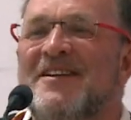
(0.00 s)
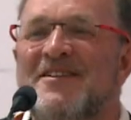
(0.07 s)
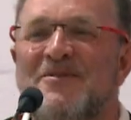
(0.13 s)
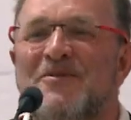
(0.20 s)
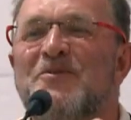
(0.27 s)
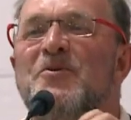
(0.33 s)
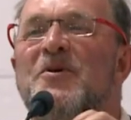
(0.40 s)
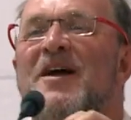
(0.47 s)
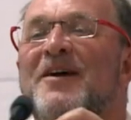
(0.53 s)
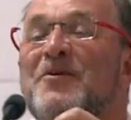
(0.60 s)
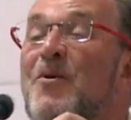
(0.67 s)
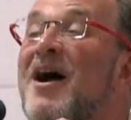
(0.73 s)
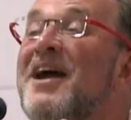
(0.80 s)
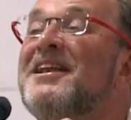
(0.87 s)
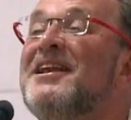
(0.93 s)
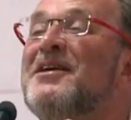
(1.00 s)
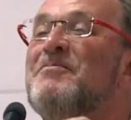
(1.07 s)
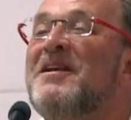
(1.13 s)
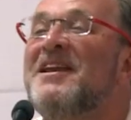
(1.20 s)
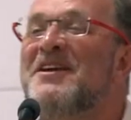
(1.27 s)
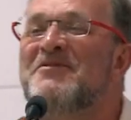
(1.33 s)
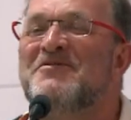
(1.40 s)
is widely
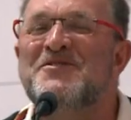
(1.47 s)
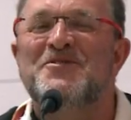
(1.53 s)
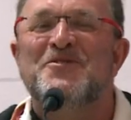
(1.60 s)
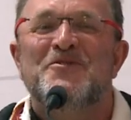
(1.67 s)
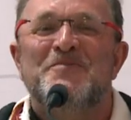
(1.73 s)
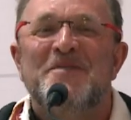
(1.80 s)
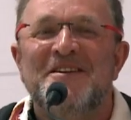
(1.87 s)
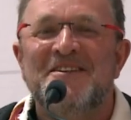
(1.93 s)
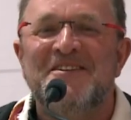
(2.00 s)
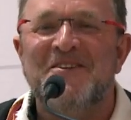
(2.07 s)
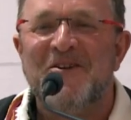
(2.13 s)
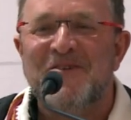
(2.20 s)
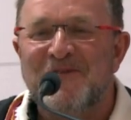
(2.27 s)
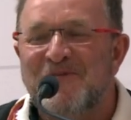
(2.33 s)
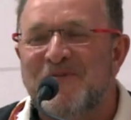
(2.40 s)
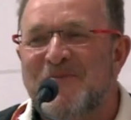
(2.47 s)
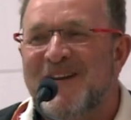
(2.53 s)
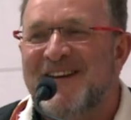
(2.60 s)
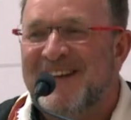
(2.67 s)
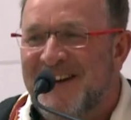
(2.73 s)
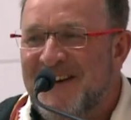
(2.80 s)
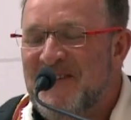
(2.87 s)
believed to have been stolen from
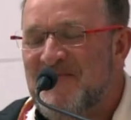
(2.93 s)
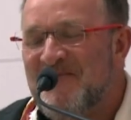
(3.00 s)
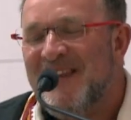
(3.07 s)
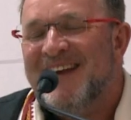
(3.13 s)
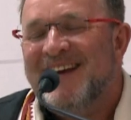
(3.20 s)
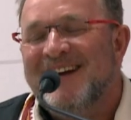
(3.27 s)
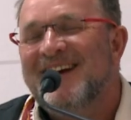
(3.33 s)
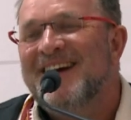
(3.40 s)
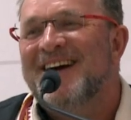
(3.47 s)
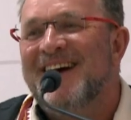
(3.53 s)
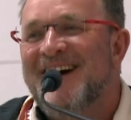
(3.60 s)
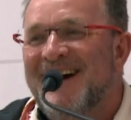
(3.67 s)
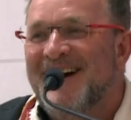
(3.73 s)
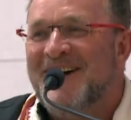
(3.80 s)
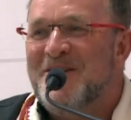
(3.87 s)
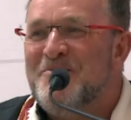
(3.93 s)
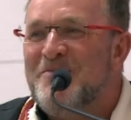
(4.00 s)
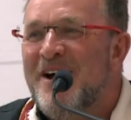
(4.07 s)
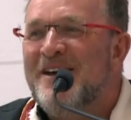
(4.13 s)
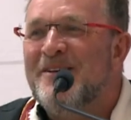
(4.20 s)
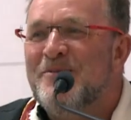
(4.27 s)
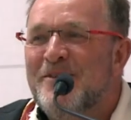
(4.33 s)
India
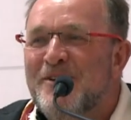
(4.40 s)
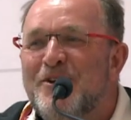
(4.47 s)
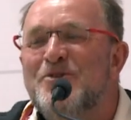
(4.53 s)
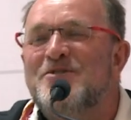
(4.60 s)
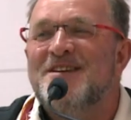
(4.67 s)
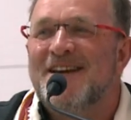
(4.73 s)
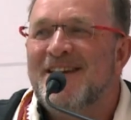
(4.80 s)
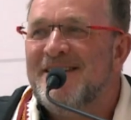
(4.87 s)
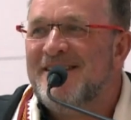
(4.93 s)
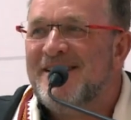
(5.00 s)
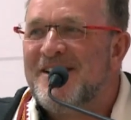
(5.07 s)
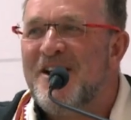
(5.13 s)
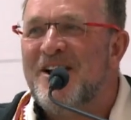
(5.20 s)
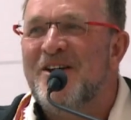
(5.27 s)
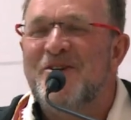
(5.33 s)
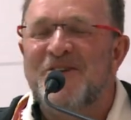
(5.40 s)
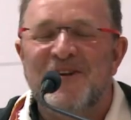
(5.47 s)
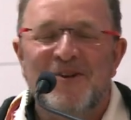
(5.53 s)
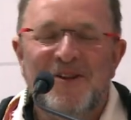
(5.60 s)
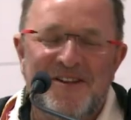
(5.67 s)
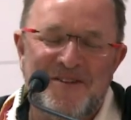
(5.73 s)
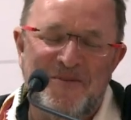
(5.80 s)
by looting
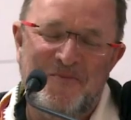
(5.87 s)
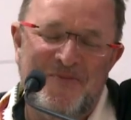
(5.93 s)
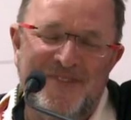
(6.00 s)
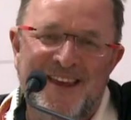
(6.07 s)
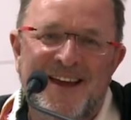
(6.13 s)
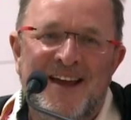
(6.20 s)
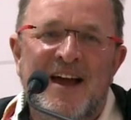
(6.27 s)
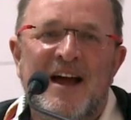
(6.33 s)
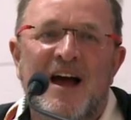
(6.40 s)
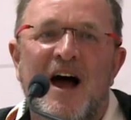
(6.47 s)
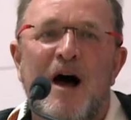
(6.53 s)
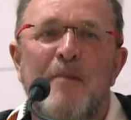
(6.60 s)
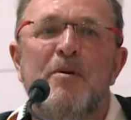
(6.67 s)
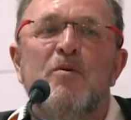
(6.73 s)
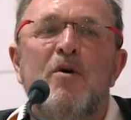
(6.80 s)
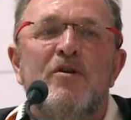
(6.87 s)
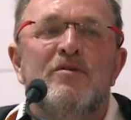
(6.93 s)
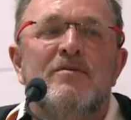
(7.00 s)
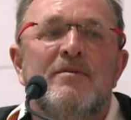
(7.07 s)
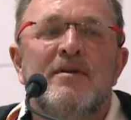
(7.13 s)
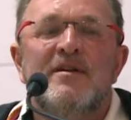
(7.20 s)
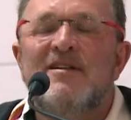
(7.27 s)
colonials. But
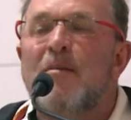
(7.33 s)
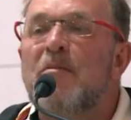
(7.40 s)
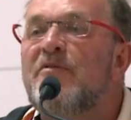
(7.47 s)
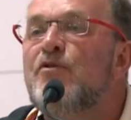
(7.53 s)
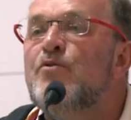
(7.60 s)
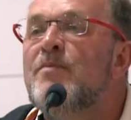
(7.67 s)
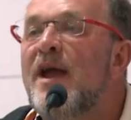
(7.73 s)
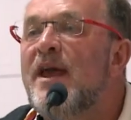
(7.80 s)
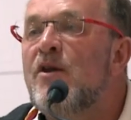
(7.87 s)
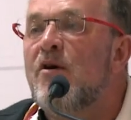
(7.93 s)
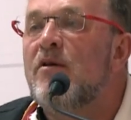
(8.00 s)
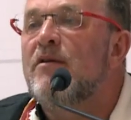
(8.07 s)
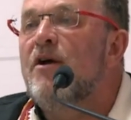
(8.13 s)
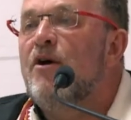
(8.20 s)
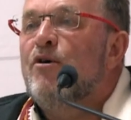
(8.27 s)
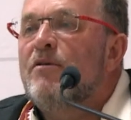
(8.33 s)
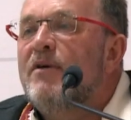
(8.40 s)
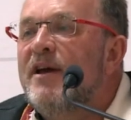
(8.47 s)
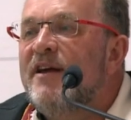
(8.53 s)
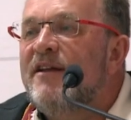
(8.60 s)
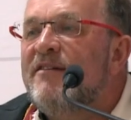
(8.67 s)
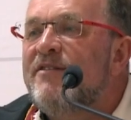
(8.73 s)
what some of you may not know
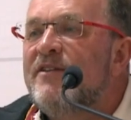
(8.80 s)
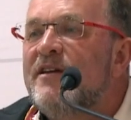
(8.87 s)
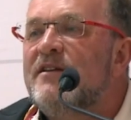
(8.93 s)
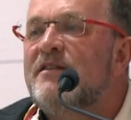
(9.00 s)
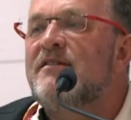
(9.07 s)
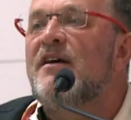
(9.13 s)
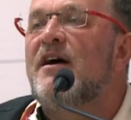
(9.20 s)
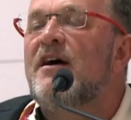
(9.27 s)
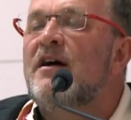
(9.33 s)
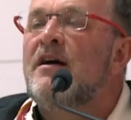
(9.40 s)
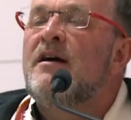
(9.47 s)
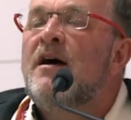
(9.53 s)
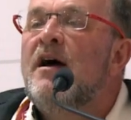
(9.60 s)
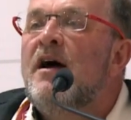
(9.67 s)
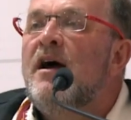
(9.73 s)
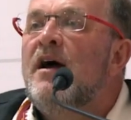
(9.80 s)
is that